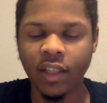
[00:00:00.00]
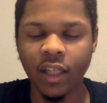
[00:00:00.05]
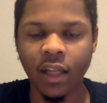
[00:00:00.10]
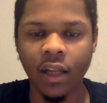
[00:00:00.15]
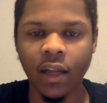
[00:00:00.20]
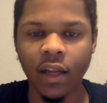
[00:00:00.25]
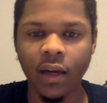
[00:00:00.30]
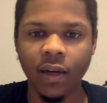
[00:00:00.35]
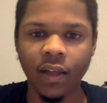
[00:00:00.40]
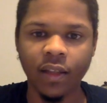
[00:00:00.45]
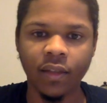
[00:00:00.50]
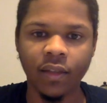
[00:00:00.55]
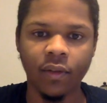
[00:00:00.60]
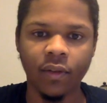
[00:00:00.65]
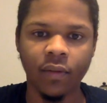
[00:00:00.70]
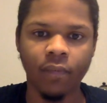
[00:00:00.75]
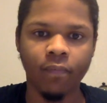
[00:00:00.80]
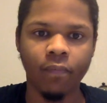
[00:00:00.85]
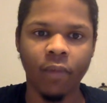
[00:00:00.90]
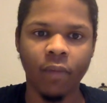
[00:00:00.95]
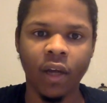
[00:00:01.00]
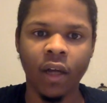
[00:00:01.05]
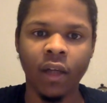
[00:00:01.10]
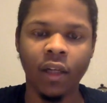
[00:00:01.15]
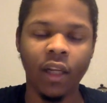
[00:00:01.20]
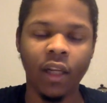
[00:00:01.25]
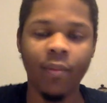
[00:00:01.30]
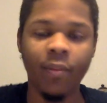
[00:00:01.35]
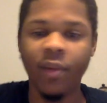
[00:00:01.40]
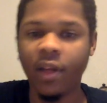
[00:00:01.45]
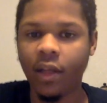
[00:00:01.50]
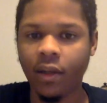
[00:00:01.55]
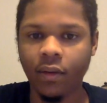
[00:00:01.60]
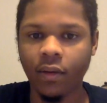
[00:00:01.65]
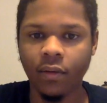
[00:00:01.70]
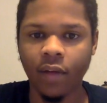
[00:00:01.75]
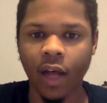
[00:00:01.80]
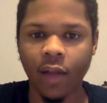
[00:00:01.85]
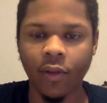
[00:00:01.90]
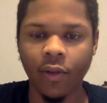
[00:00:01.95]
ceiling is unlimited.
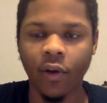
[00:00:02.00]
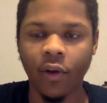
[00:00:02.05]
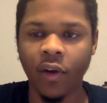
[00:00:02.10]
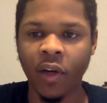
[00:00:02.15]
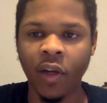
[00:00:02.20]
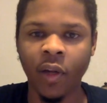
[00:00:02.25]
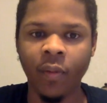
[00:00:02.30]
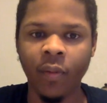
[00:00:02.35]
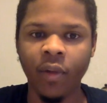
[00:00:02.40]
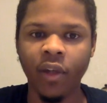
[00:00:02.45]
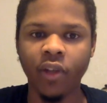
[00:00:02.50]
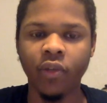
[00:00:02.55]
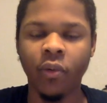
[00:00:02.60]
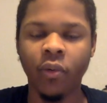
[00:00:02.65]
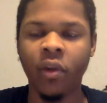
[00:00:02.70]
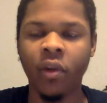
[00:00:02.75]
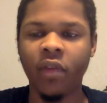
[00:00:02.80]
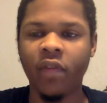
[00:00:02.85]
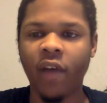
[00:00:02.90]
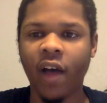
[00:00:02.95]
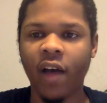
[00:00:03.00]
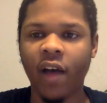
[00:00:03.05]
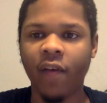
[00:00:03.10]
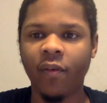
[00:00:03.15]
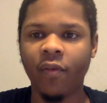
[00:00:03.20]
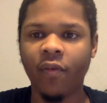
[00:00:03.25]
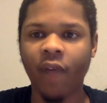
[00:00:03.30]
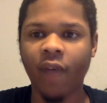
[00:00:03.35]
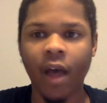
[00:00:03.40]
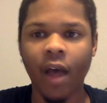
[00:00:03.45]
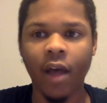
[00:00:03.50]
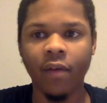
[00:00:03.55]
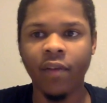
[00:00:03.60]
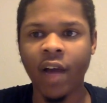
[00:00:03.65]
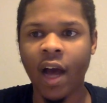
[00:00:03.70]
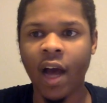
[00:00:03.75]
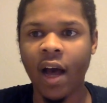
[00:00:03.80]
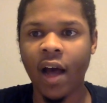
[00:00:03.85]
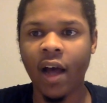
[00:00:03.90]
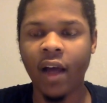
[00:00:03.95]
I thought he'd be a 25-5
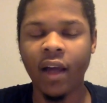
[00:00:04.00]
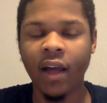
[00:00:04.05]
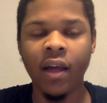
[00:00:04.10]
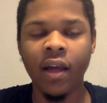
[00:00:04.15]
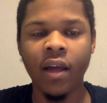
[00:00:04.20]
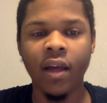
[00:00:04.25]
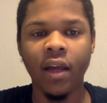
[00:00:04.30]
guy.